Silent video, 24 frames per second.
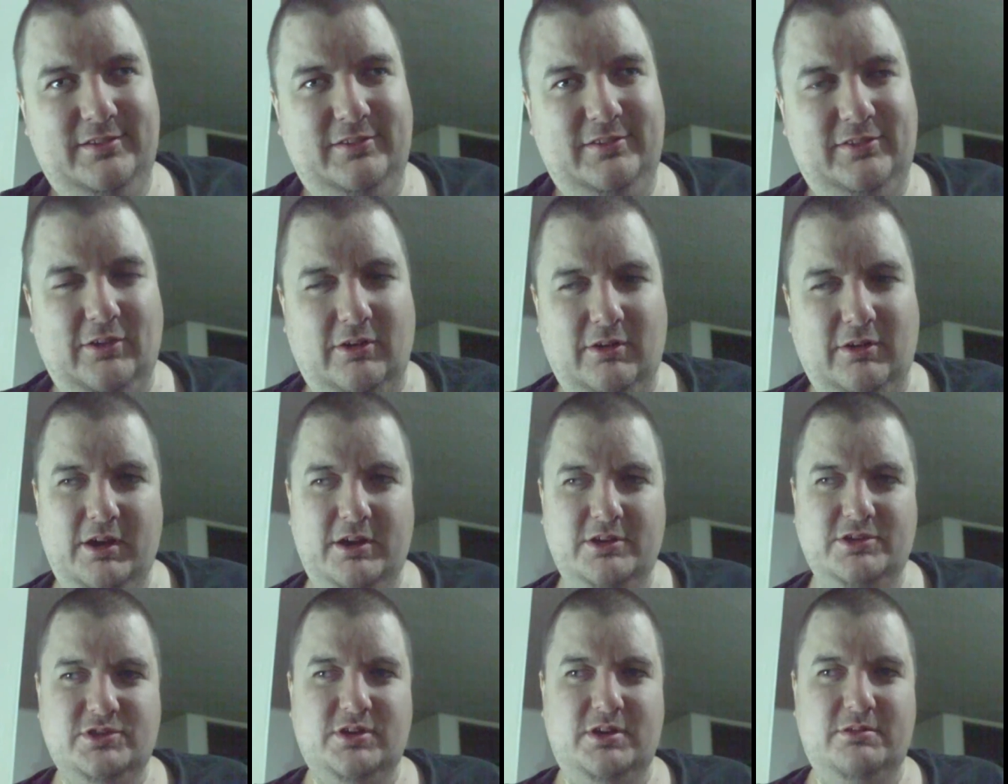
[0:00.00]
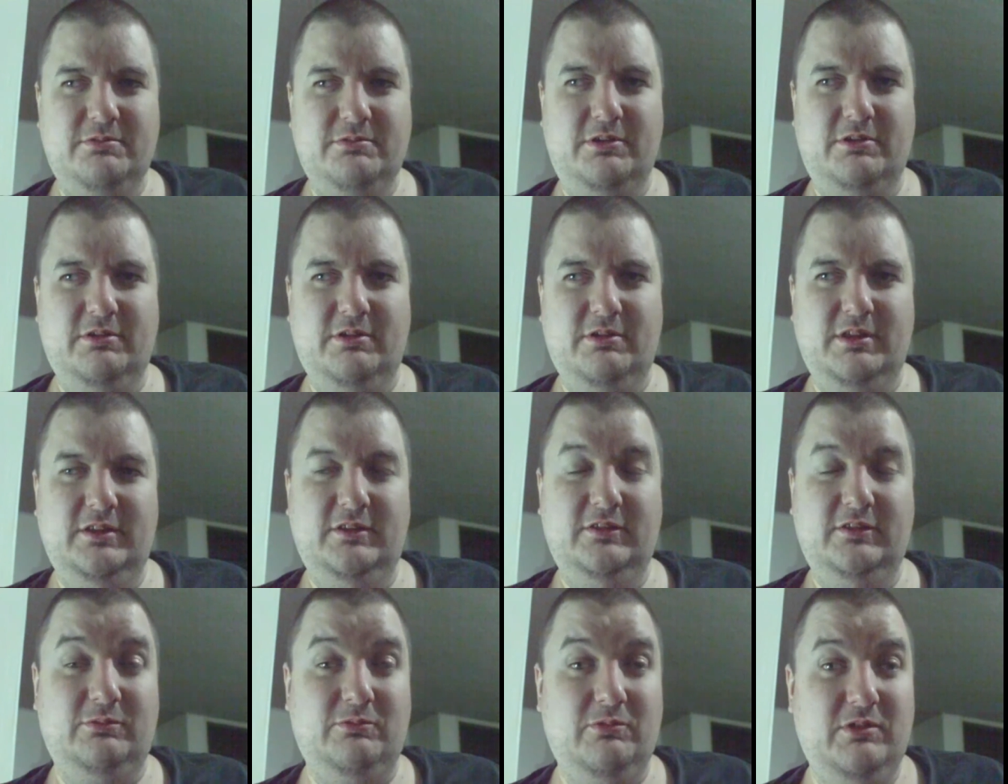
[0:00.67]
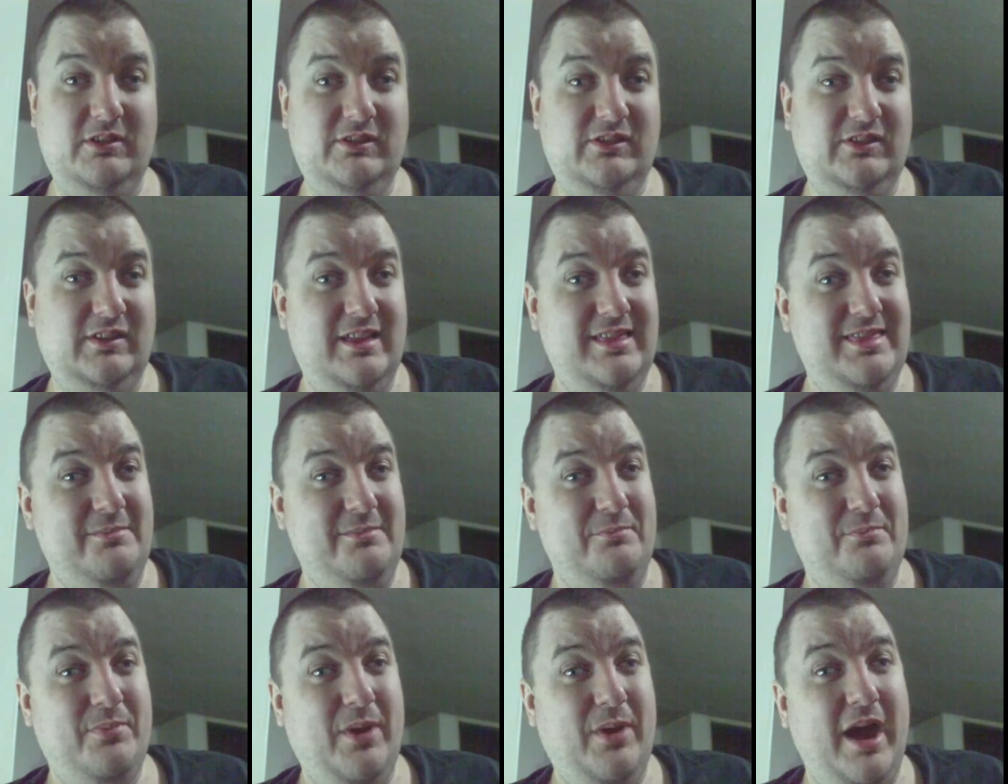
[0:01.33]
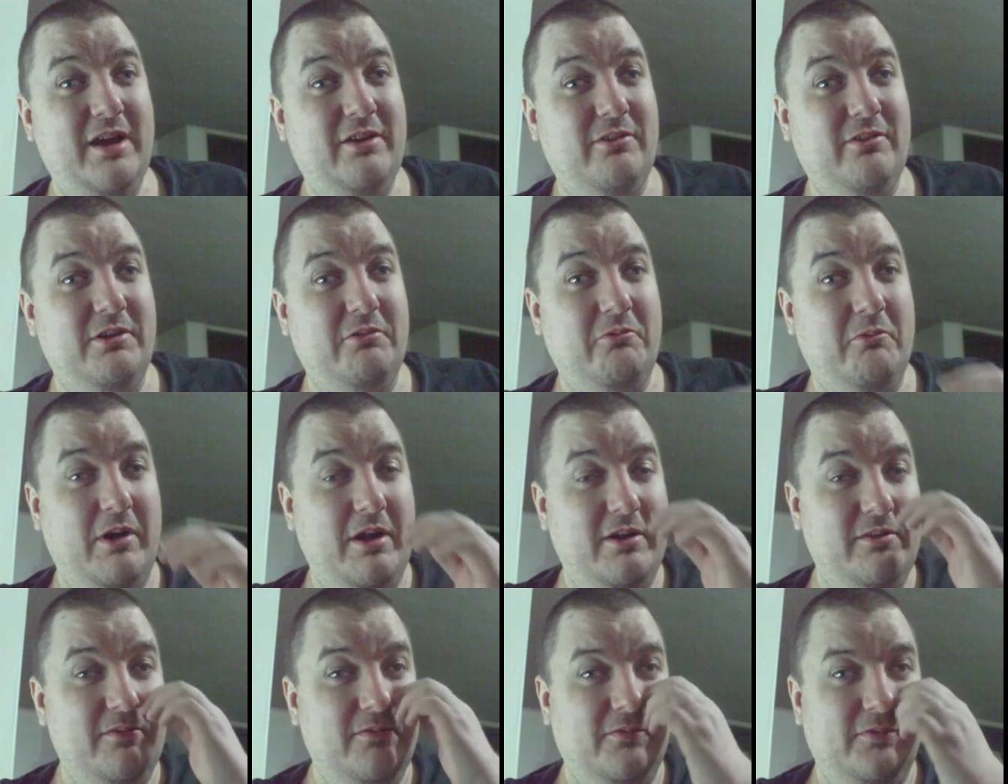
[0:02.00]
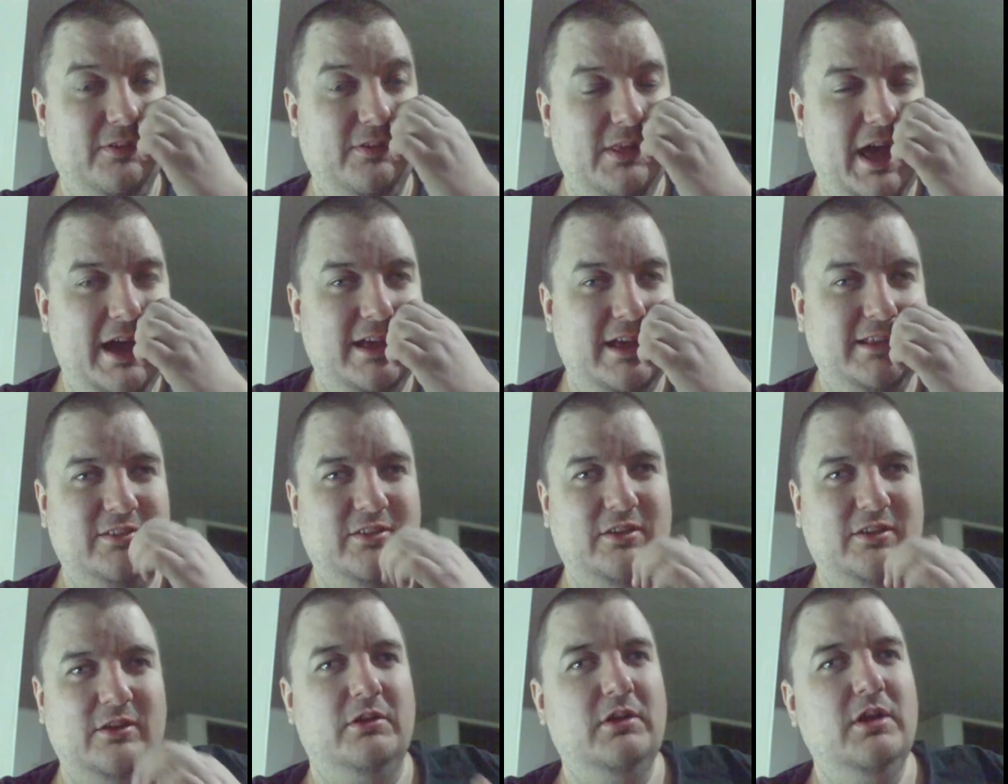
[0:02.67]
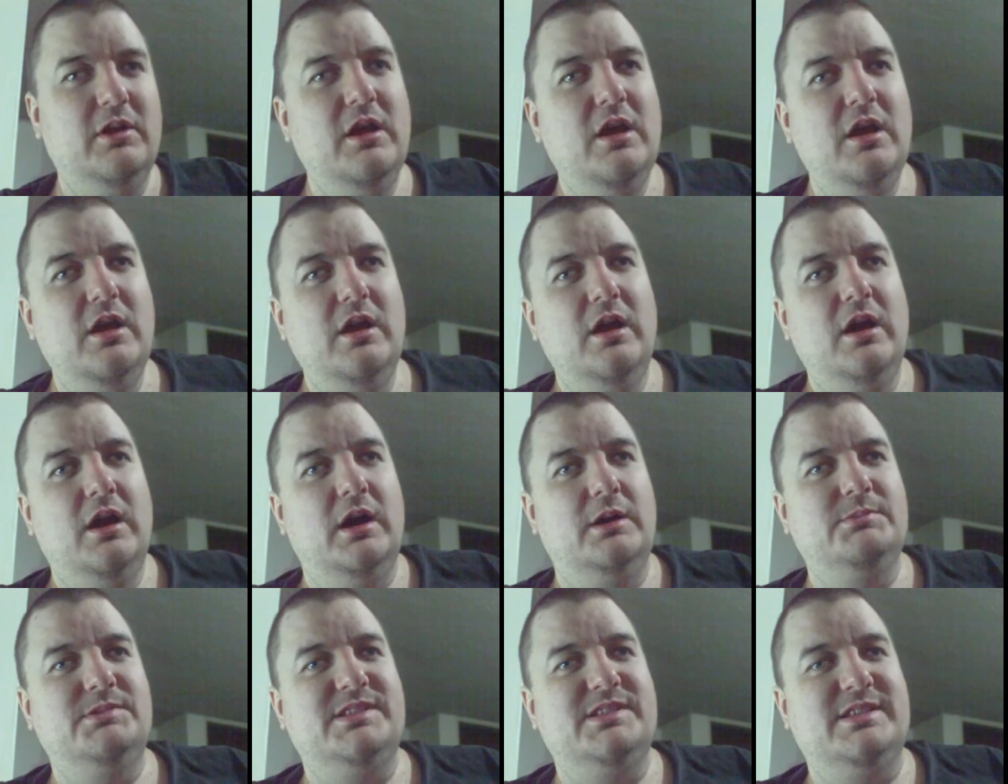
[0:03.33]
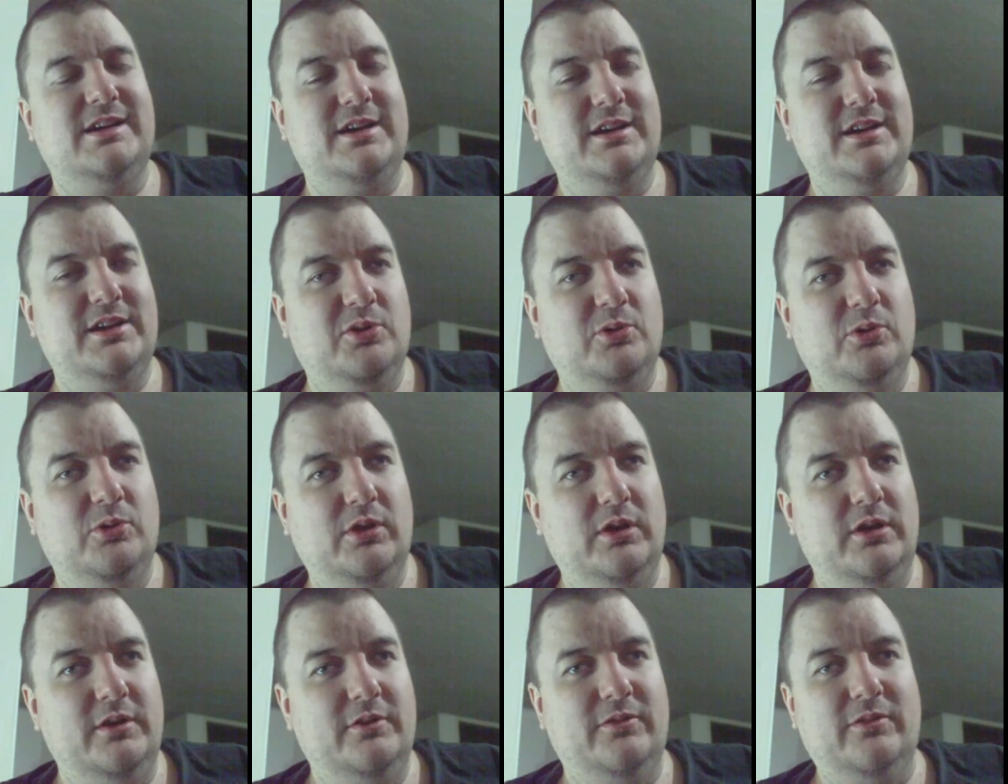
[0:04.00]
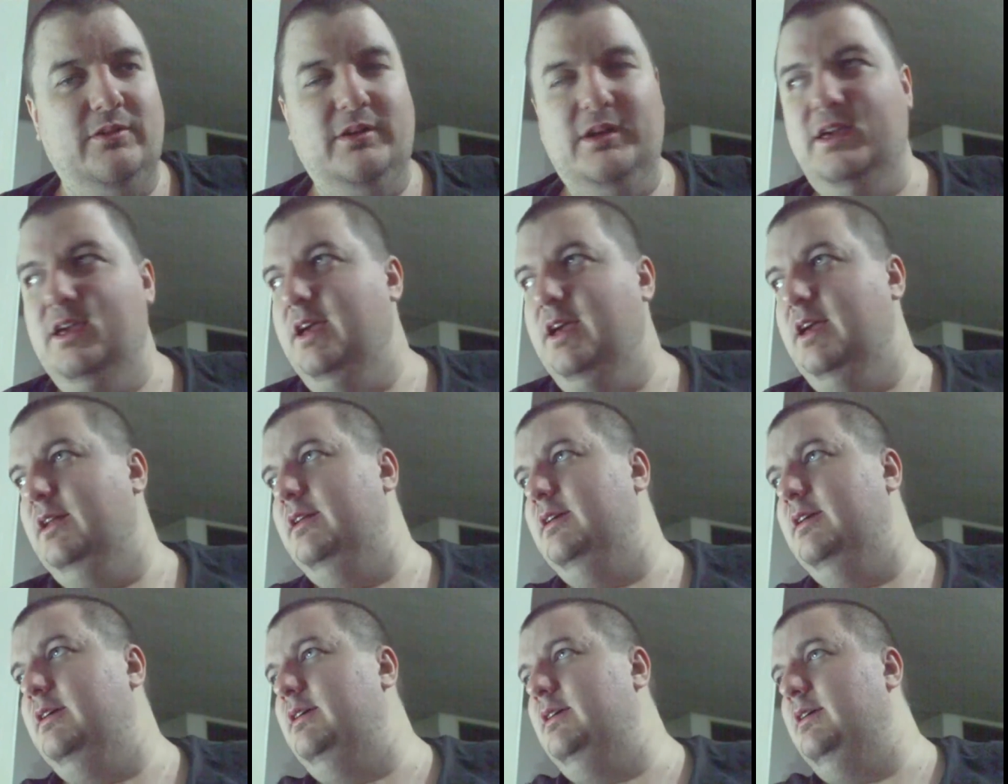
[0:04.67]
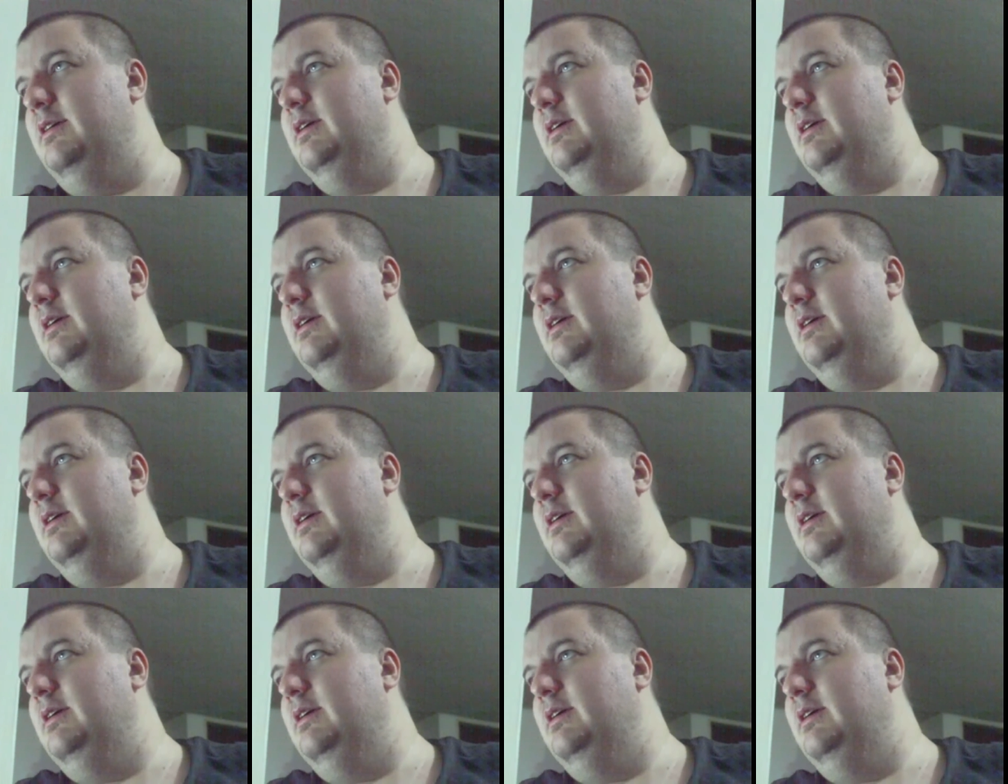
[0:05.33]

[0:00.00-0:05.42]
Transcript: Sorry, I tried recording this once and the battery went flat, so I'm starting all over again.